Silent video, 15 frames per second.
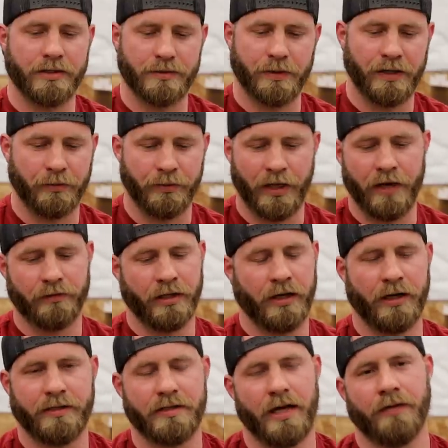because we we have a
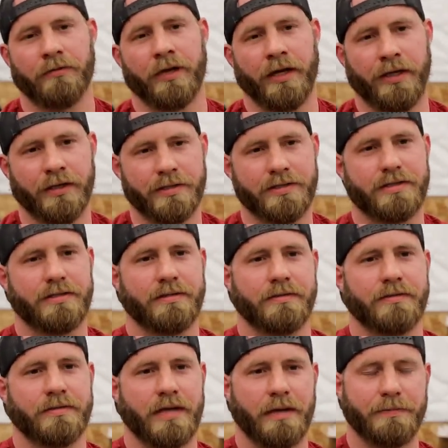lot of tight
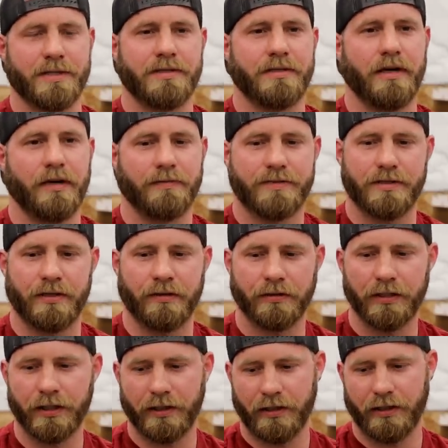radius type of stuff. So
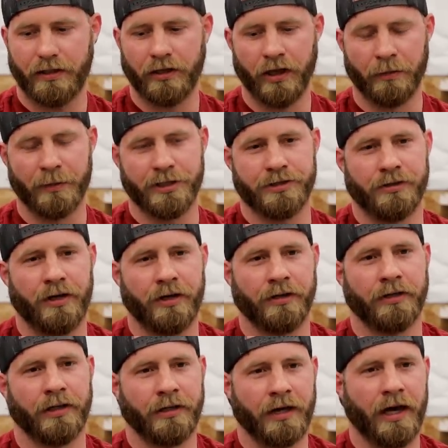yeah, you go much longer
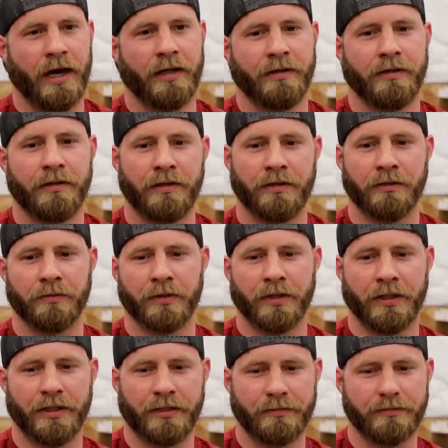than that, and then you're
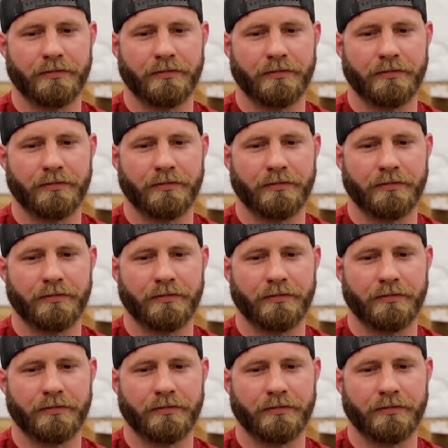really